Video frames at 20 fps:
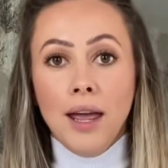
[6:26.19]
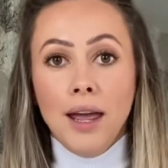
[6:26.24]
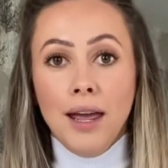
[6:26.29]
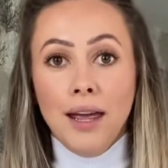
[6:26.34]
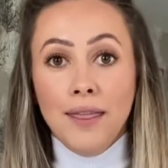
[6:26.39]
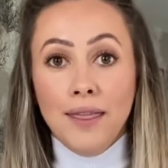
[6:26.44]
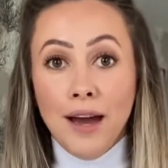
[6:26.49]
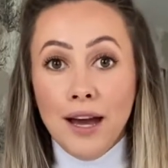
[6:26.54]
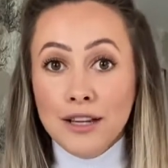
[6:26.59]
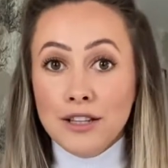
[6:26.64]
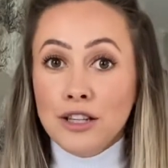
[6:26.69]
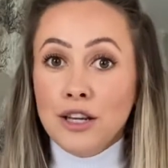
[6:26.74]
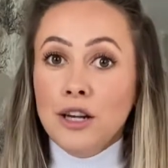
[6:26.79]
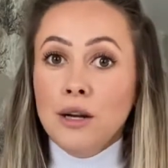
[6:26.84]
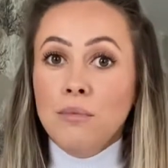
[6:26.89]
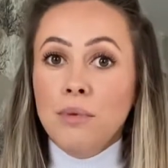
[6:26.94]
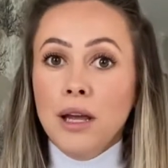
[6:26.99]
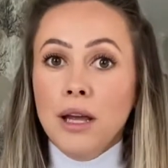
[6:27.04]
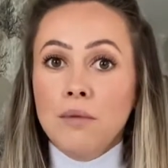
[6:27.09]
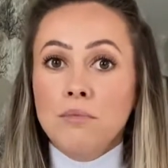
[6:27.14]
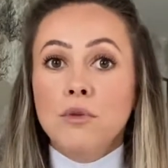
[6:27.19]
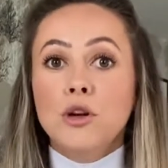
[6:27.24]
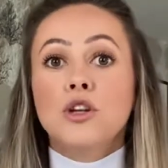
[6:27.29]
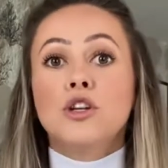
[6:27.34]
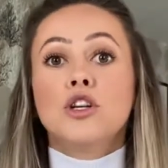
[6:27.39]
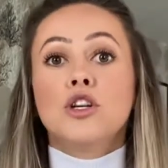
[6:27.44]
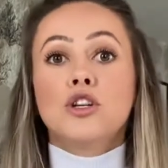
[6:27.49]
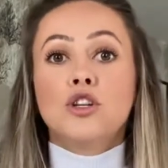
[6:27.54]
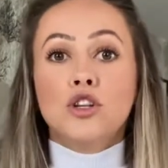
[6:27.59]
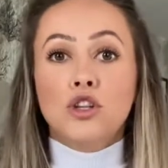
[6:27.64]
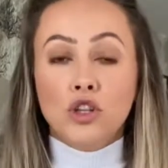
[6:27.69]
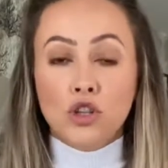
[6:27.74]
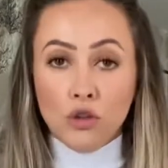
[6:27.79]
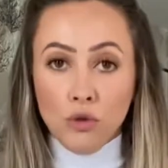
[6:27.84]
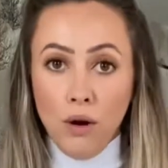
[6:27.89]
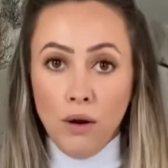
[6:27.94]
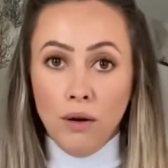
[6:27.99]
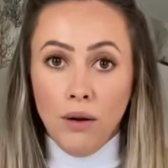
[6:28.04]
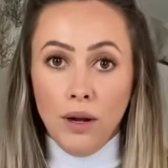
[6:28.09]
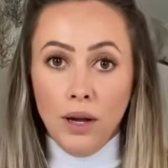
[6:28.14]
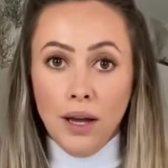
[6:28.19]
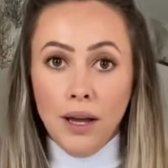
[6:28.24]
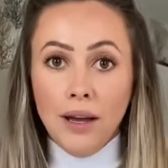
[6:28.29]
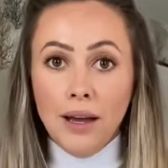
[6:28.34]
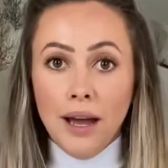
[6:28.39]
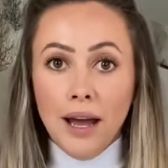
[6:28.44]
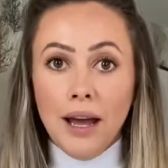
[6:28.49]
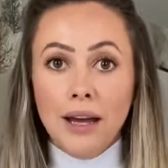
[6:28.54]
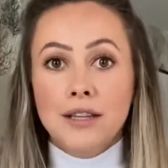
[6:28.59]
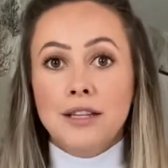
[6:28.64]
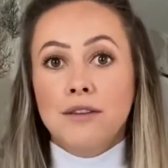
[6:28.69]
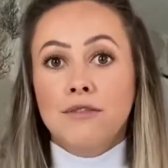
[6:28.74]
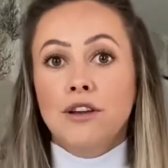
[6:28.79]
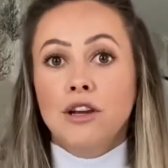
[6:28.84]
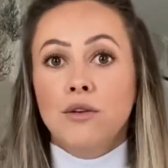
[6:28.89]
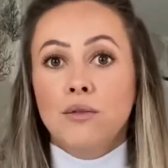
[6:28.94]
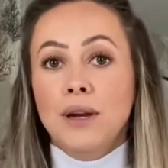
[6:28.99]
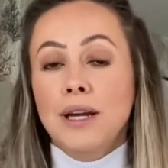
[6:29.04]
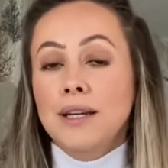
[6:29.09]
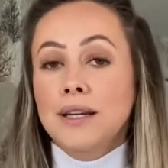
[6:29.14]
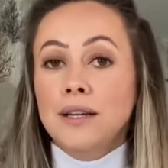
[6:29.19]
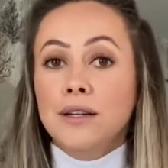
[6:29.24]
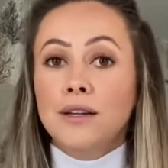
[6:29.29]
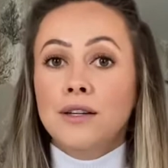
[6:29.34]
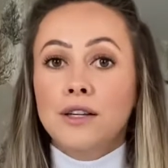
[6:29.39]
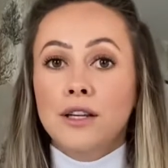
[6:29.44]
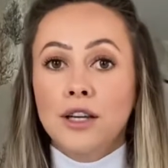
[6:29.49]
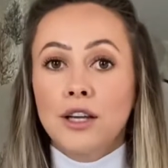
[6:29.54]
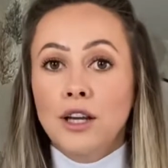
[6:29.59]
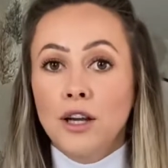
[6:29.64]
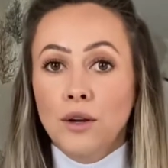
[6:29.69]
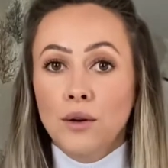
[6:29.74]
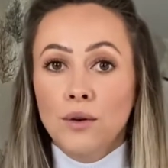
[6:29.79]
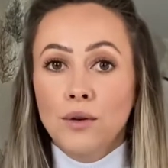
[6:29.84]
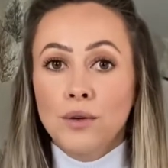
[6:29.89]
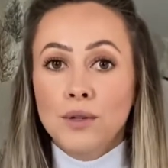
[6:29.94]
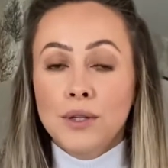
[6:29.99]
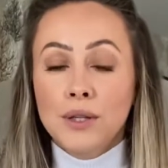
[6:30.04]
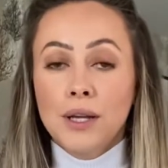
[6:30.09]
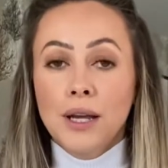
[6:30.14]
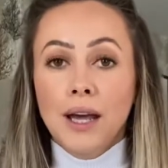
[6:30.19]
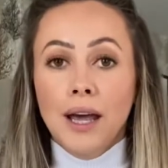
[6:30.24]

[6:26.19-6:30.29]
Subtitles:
that's going to be a much stronger active ingredient to use,